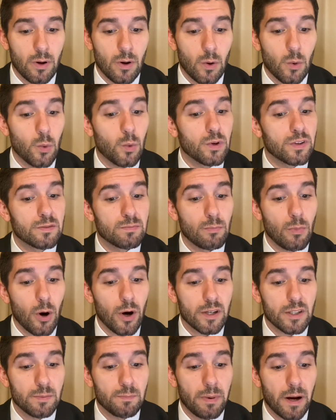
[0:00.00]
was
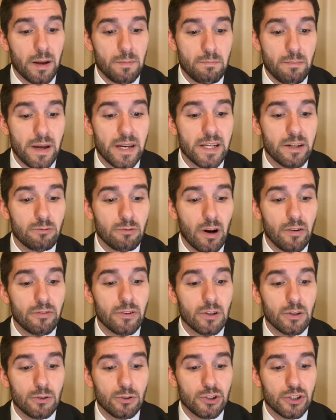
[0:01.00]
marked by many
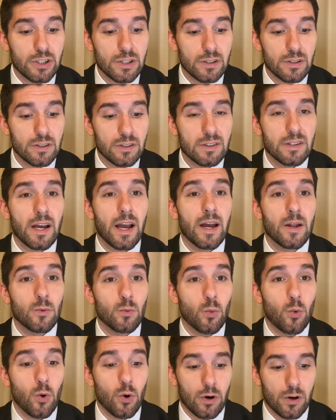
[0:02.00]
revolutions and
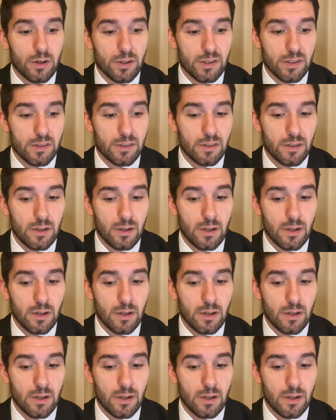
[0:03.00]
wars,